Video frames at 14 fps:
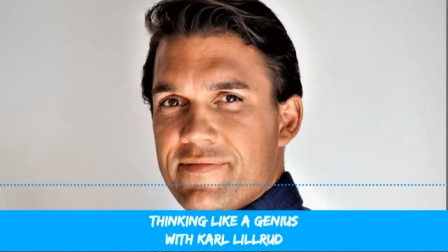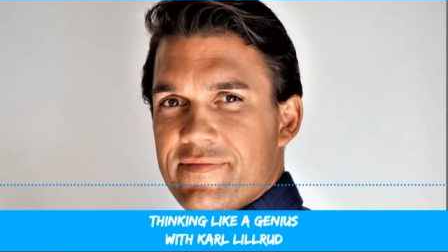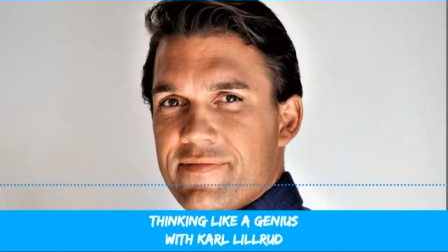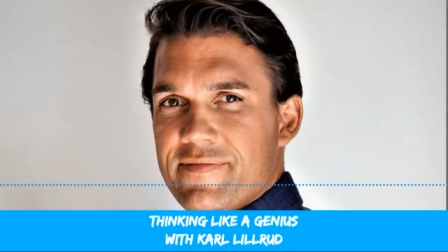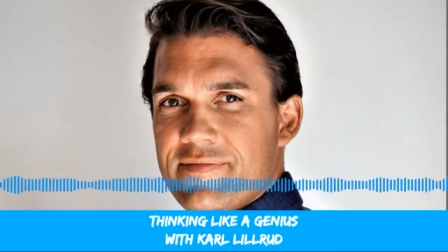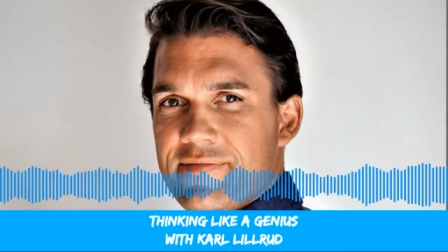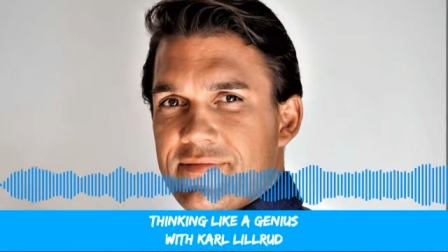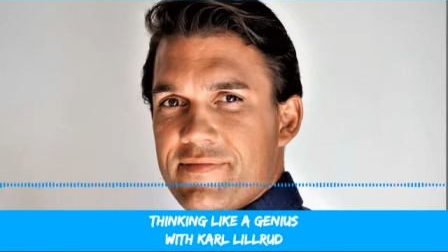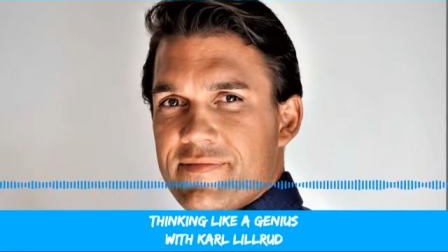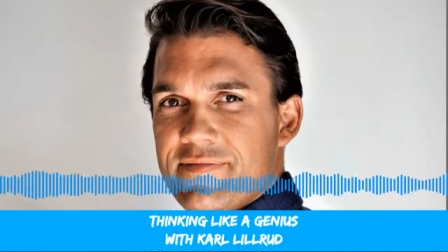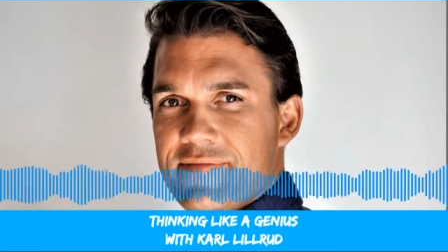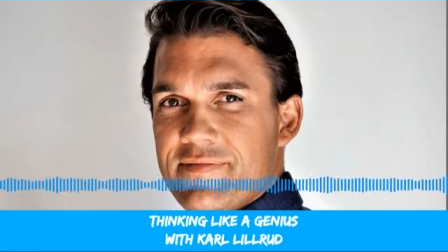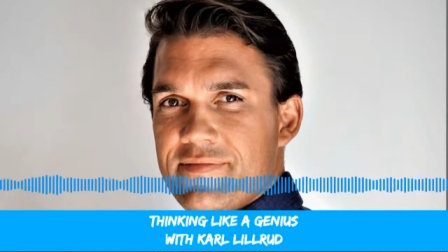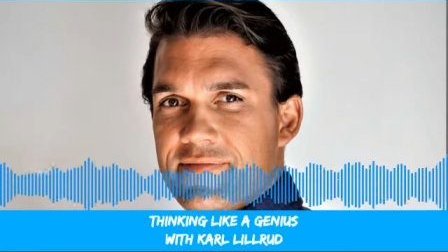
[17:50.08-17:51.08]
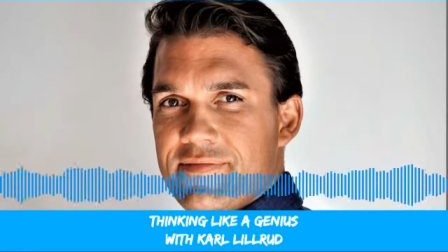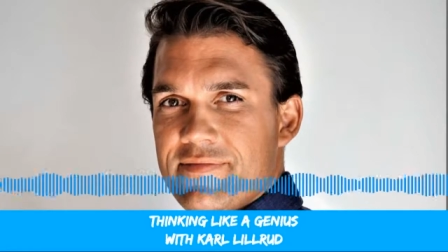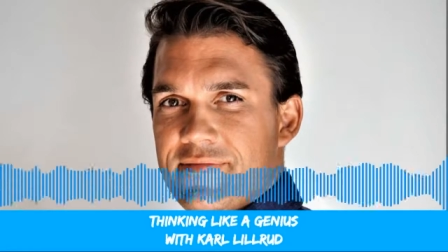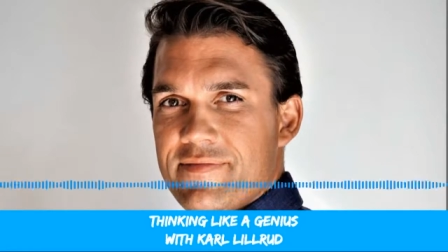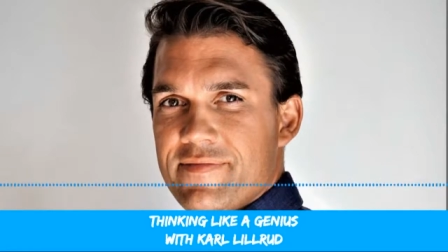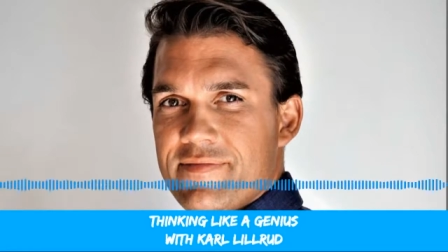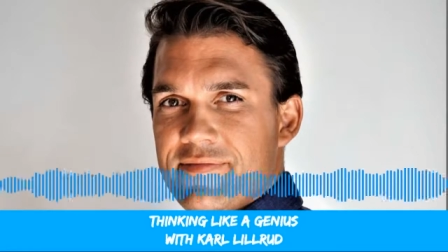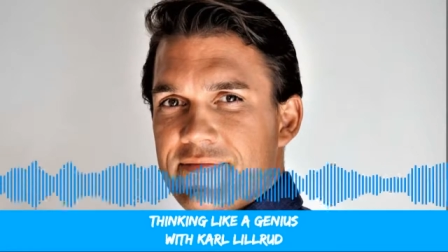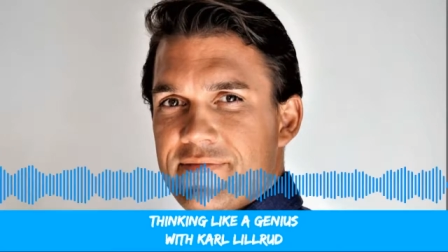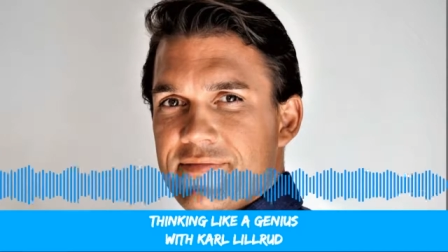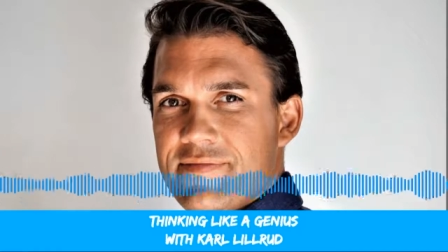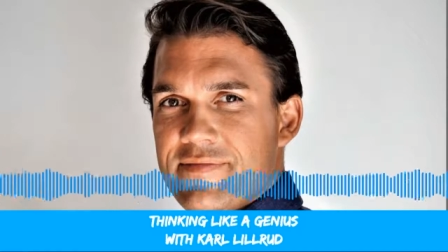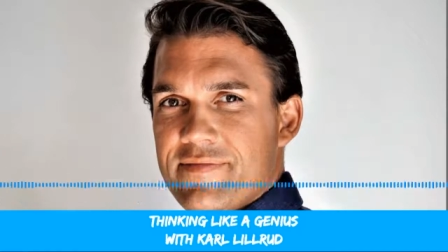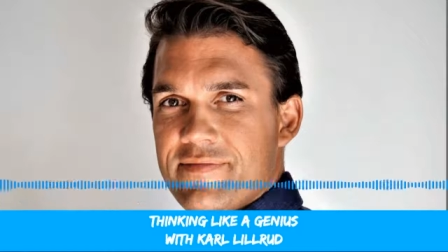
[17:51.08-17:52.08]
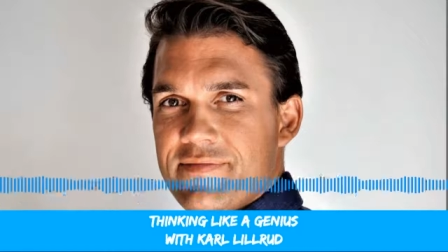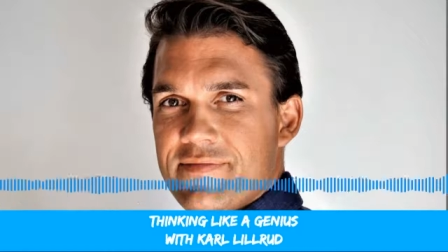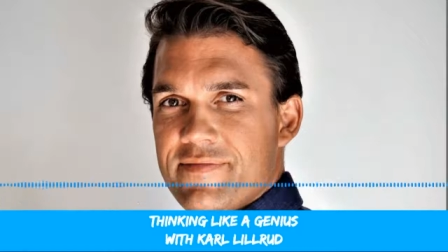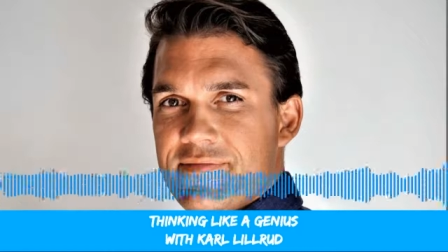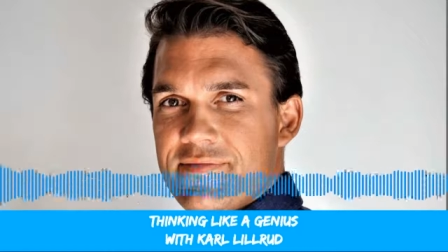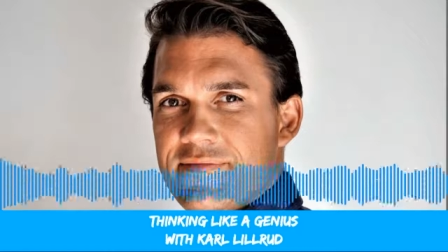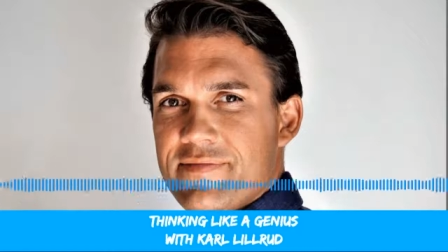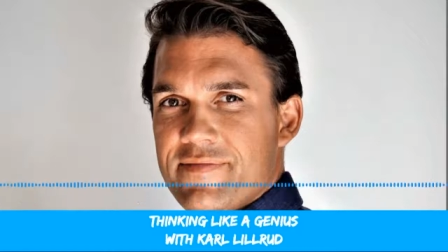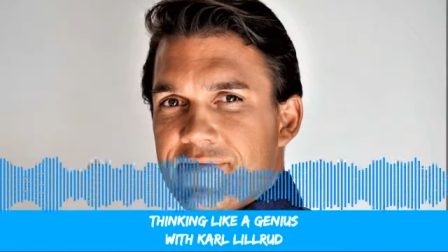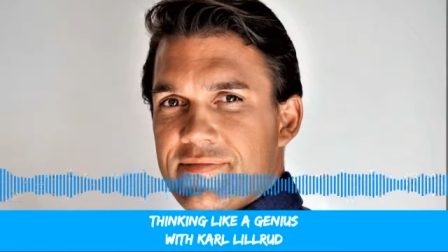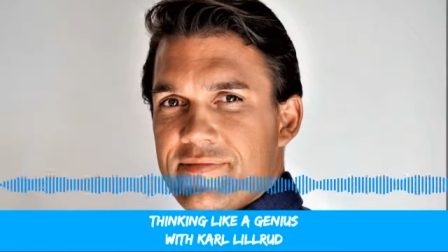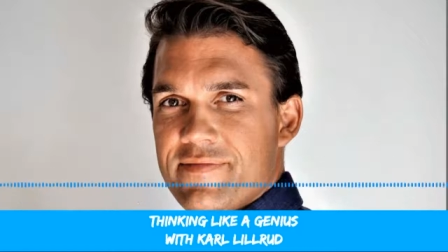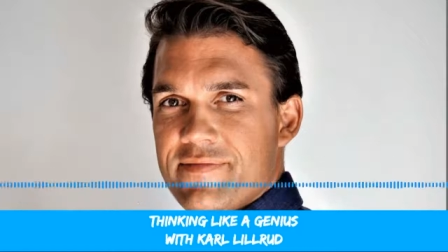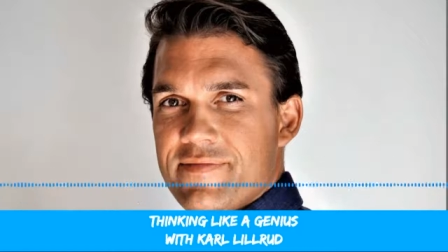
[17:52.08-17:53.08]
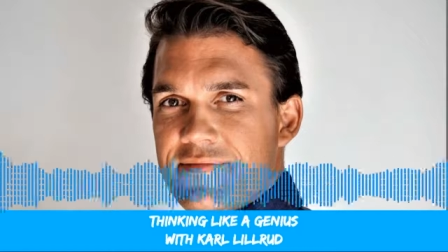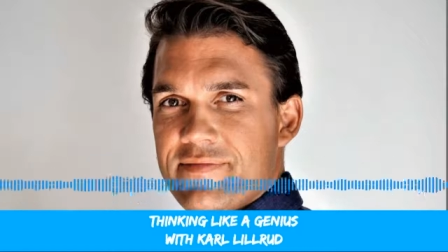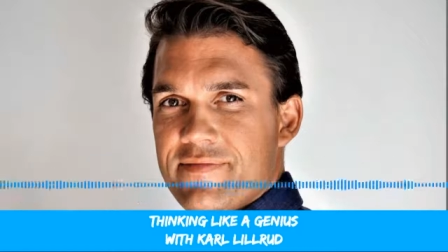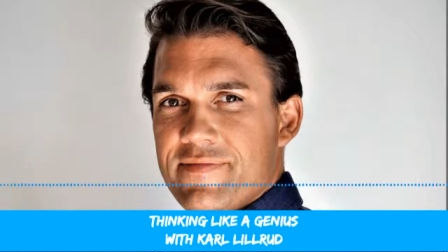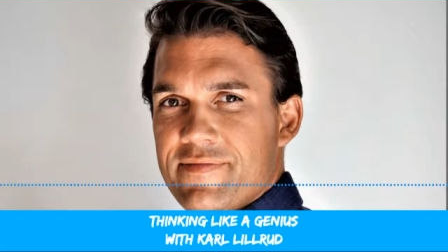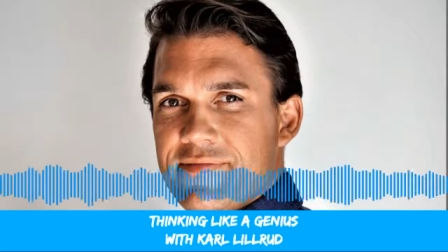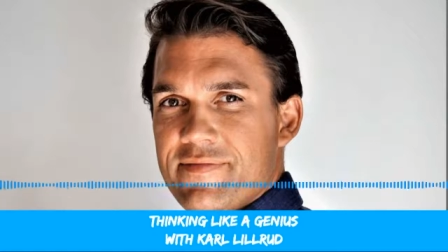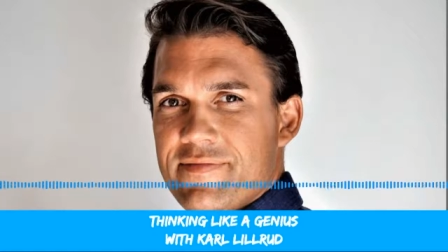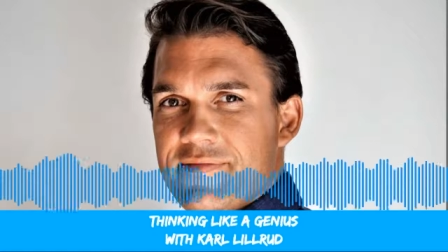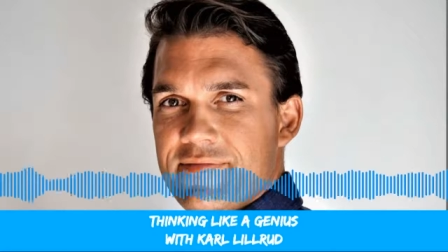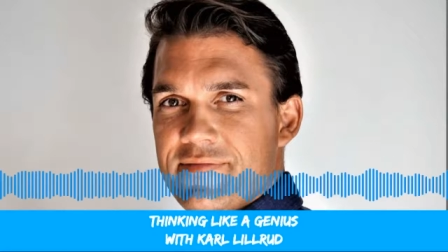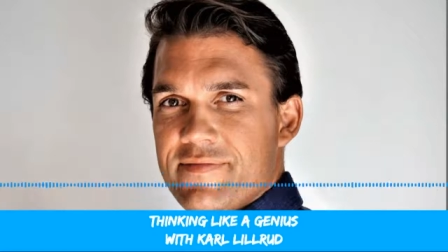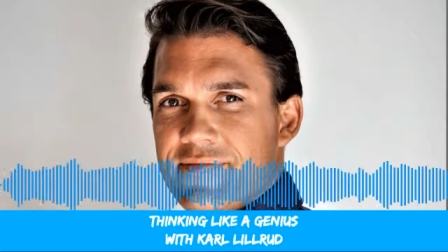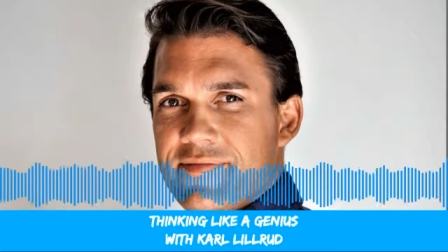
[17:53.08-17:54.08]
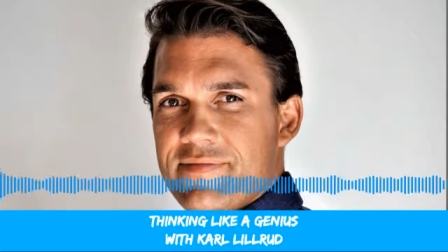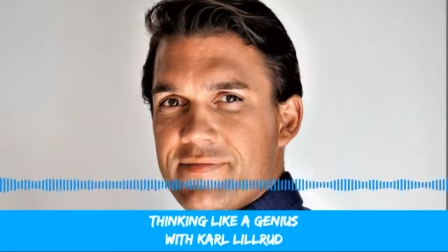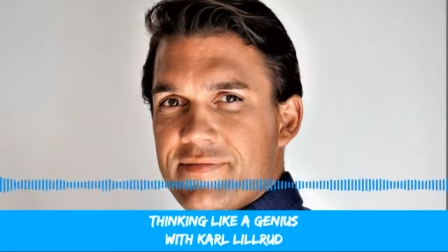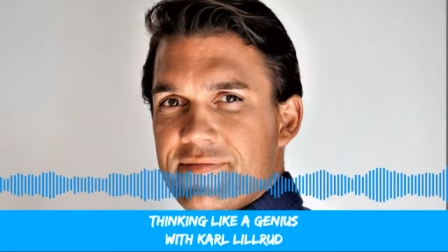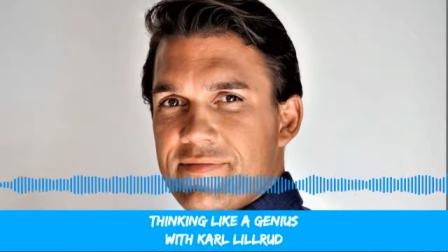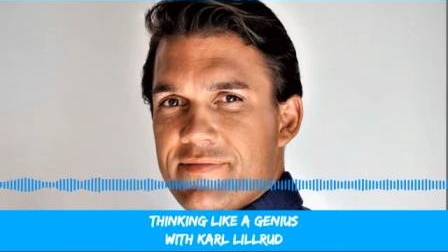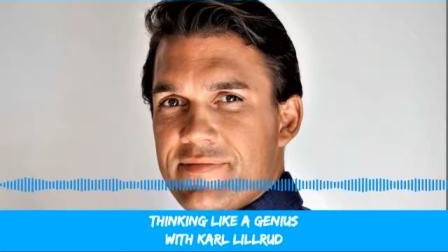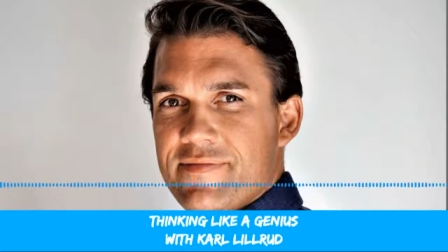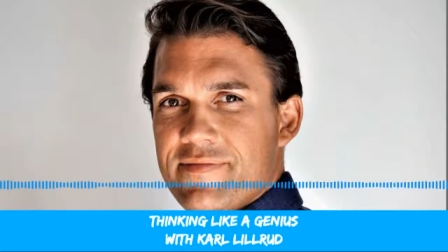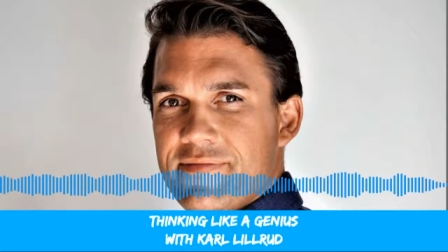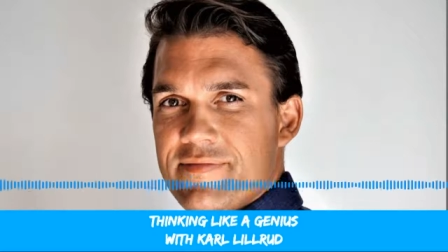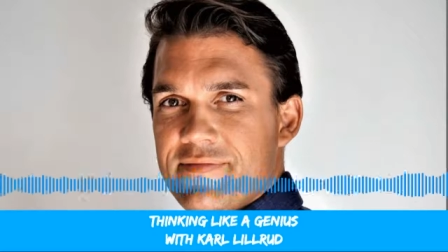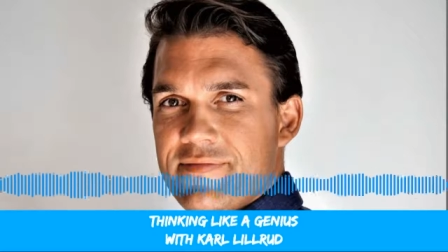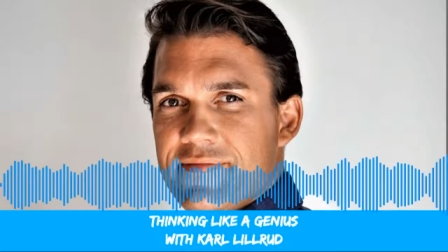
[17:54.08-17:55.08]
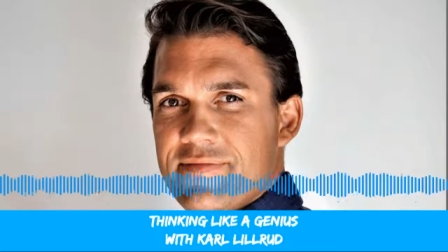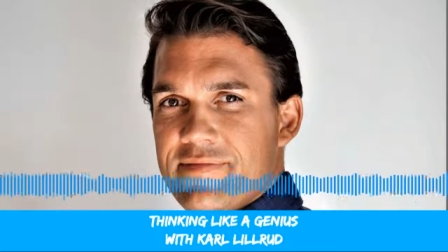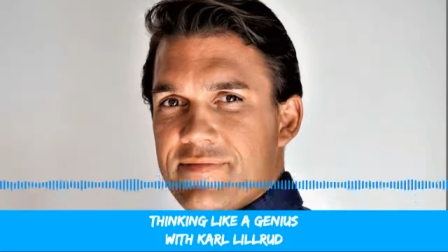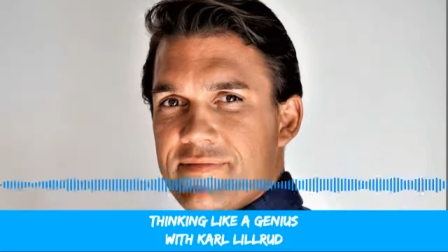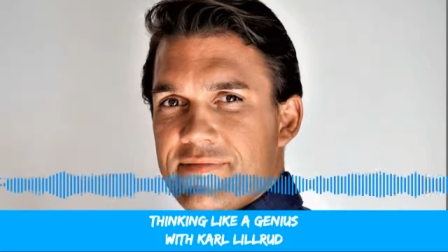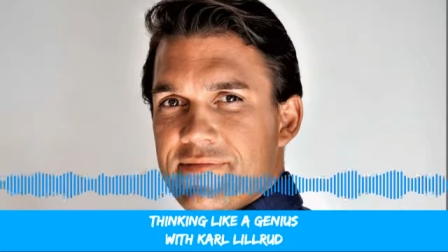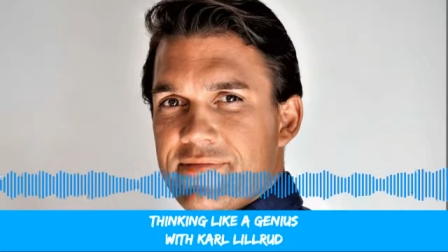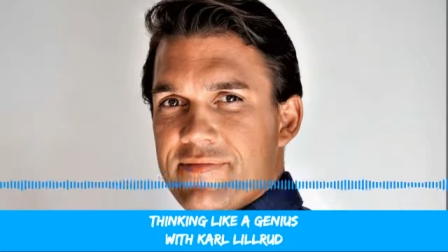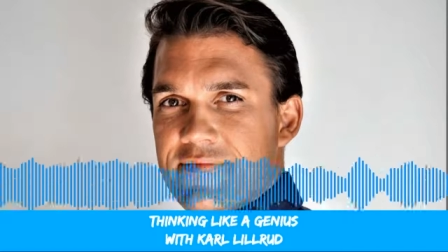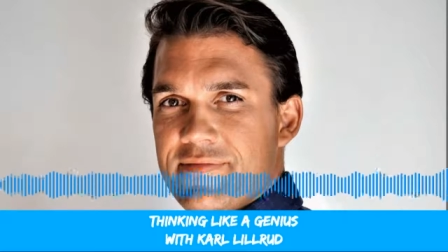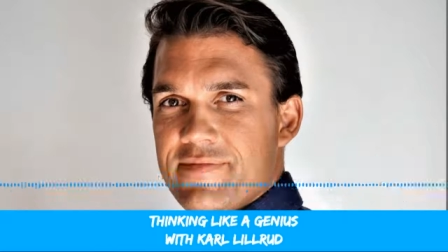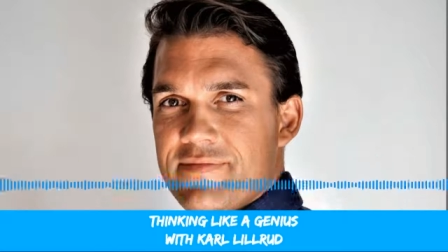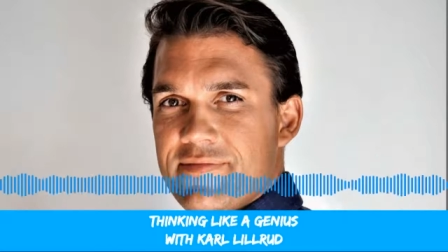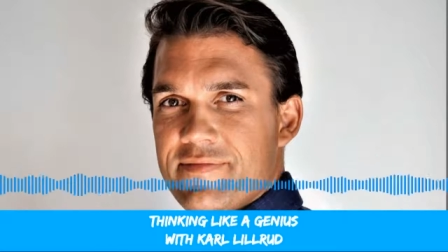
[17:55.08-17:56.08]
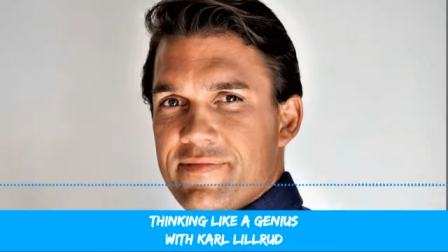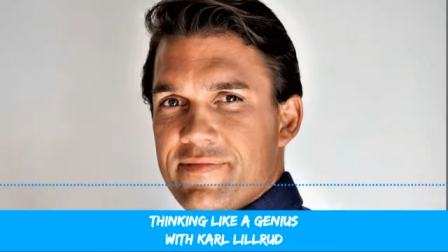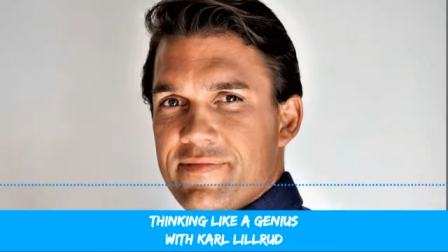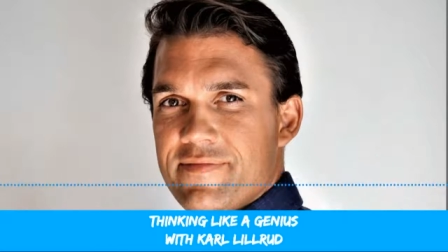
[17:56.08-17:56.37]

make my mind map evolve instead of trying to just put everybody in, in the same uh, boxes.